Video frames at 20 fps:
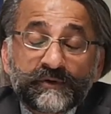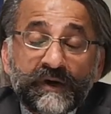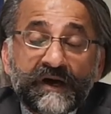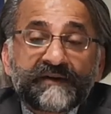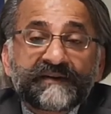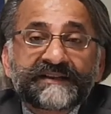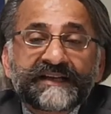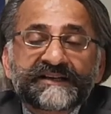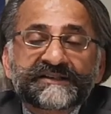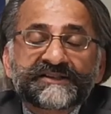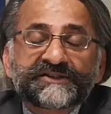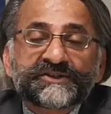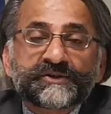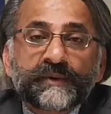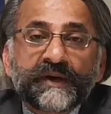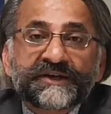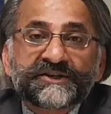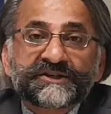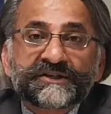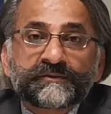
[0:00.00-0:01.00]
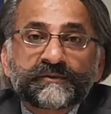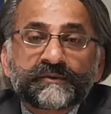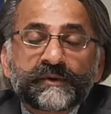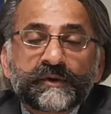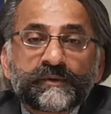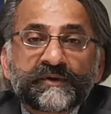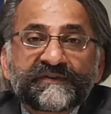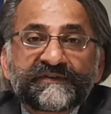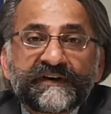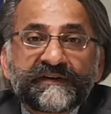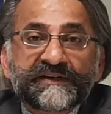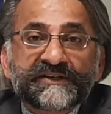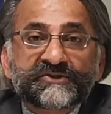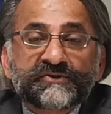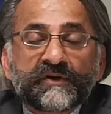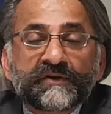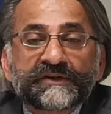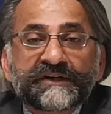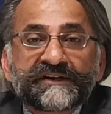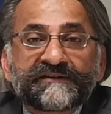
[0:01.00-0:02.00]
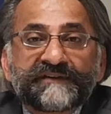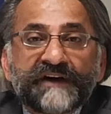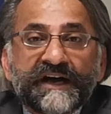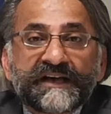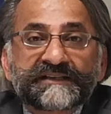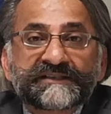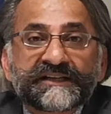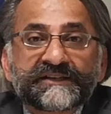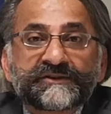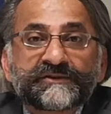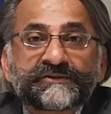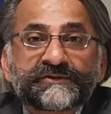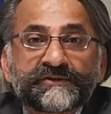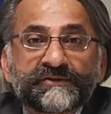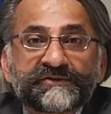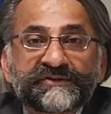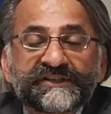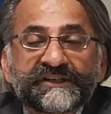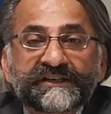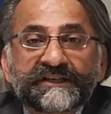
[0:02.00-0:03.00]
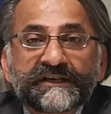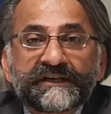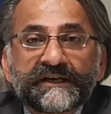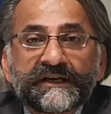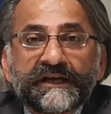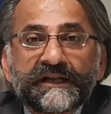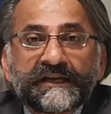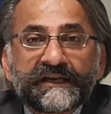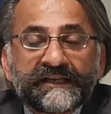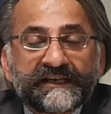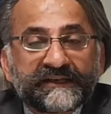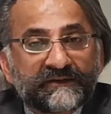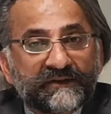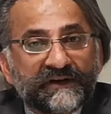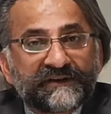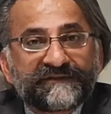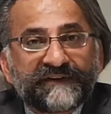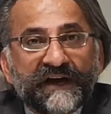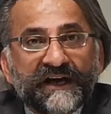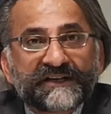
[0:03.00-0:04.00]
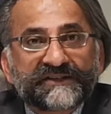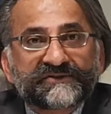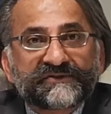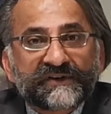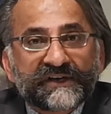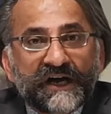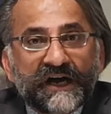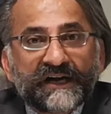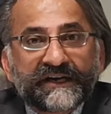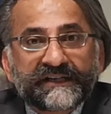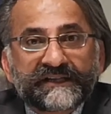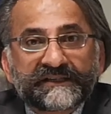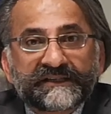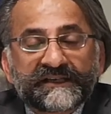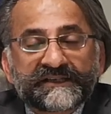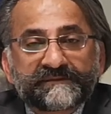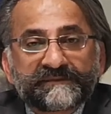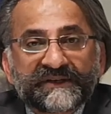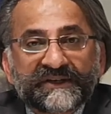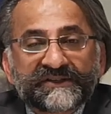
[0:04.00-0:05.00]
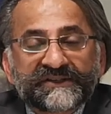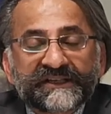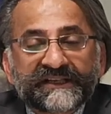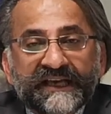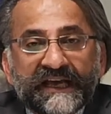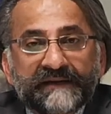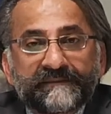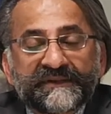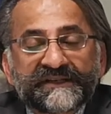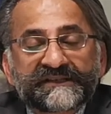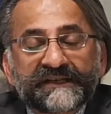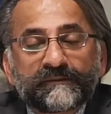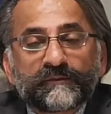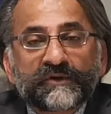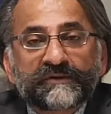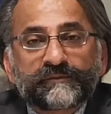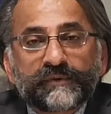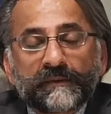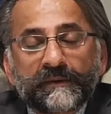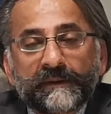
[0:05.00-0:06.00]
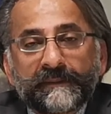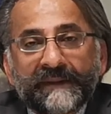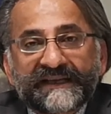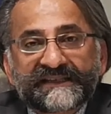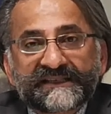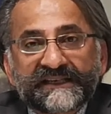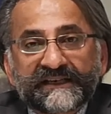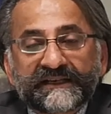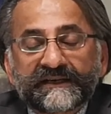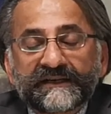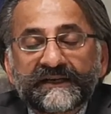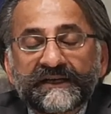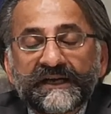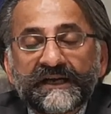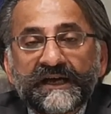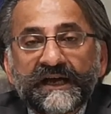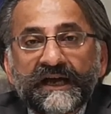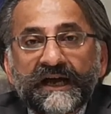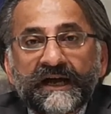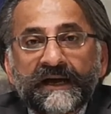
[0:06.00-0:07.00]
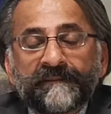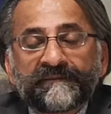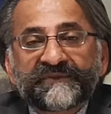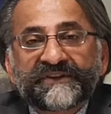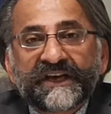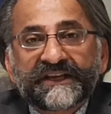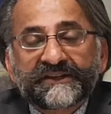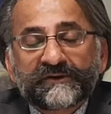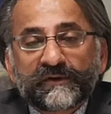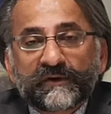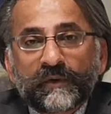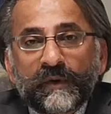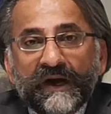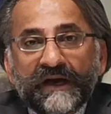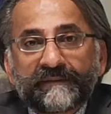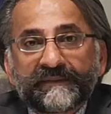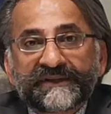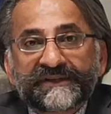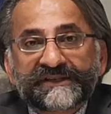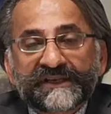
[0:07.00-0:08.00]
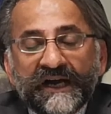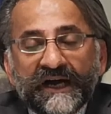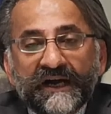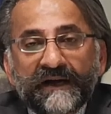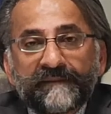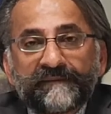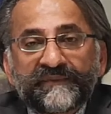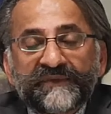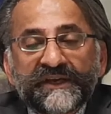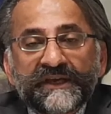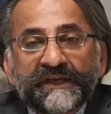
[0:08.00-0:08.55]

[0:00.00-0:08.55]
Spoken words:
are in that situation, we will very strongly advise that you do seek legal advice regarding this, because it can be somewhat problematic. The other requirements are